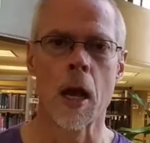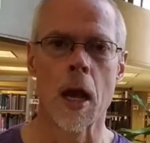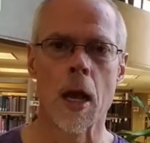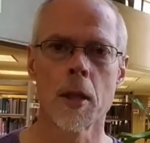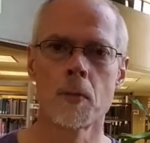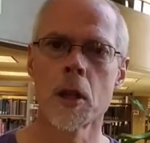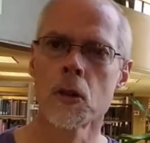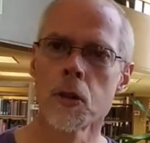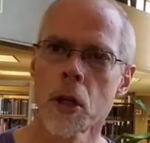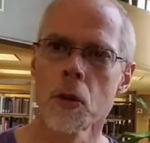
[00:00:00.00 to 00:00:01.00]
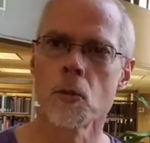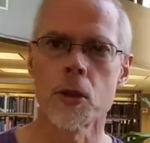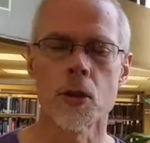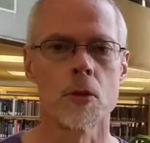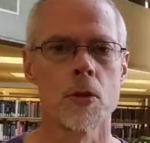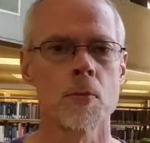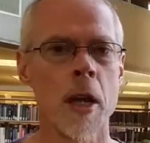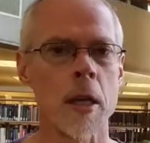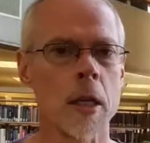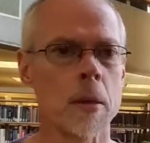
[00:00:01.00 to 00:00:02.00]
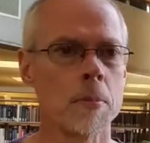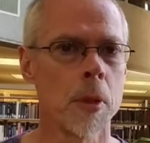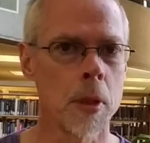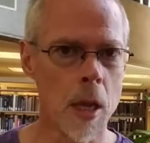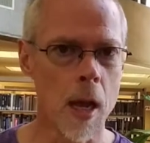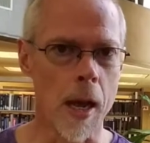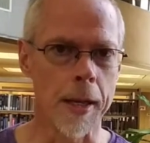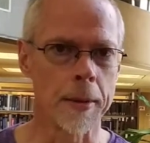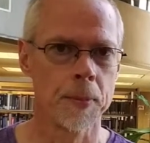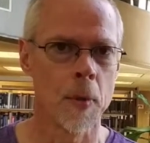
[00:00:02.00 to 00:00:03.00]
and then we look at what those might imply.